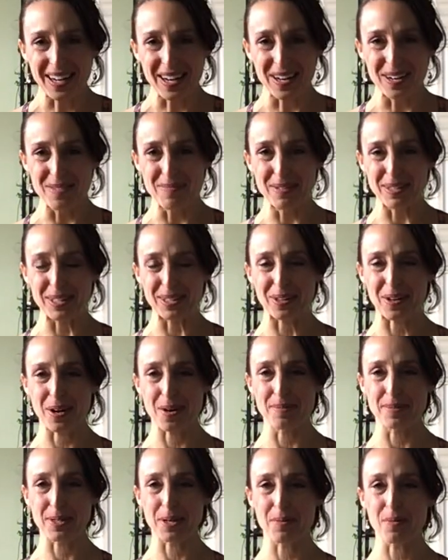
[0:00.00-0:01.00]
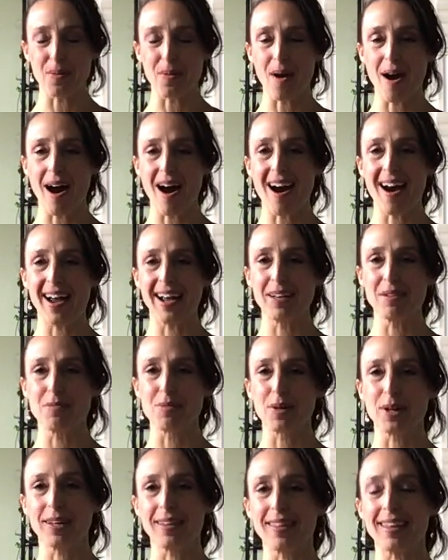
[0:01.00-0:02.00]
Open your arms up wide,
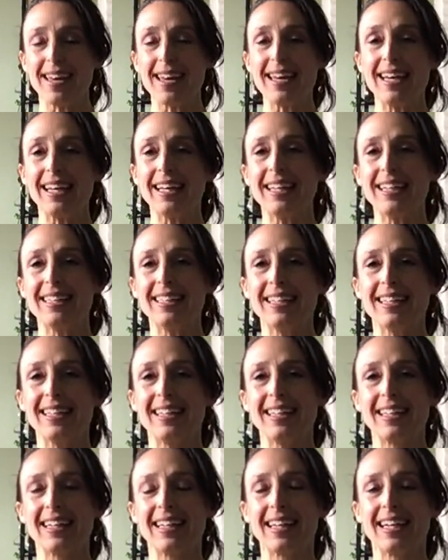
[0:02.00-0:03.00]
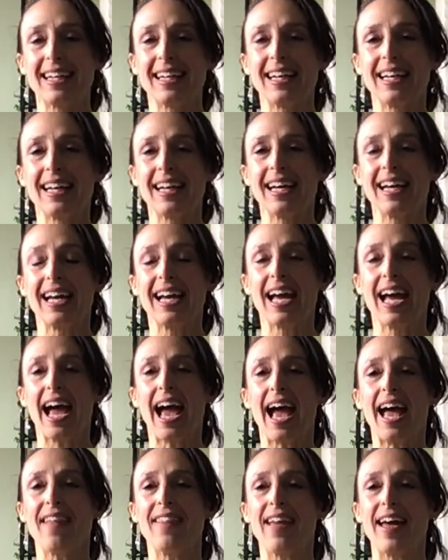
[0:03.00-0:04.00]
breathe in,
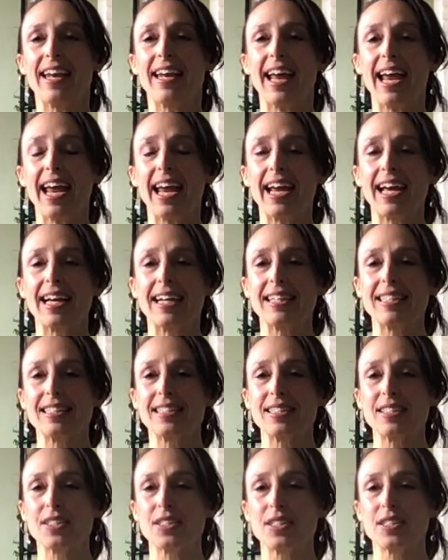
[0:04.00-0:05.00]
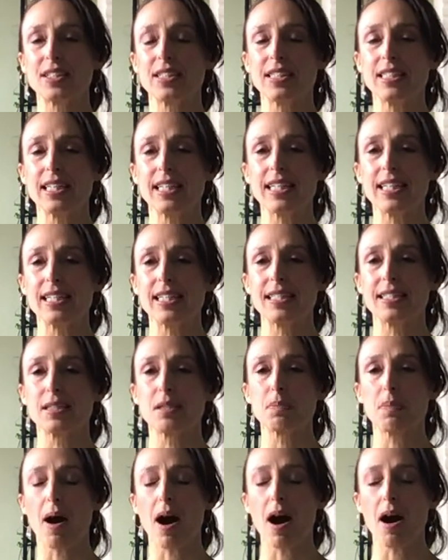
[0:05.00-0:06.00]
and then hands to the knees,
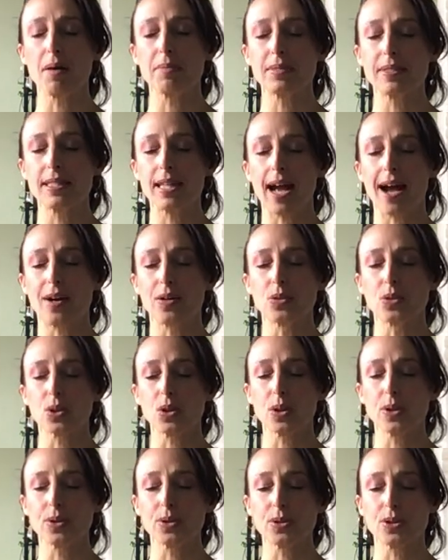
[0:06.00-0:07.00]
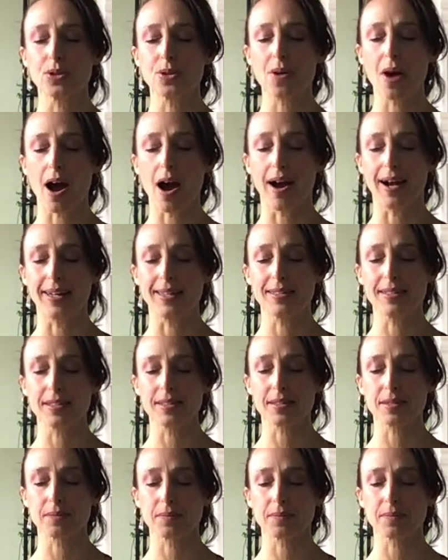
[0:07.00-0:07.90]
palms down, close your eyes.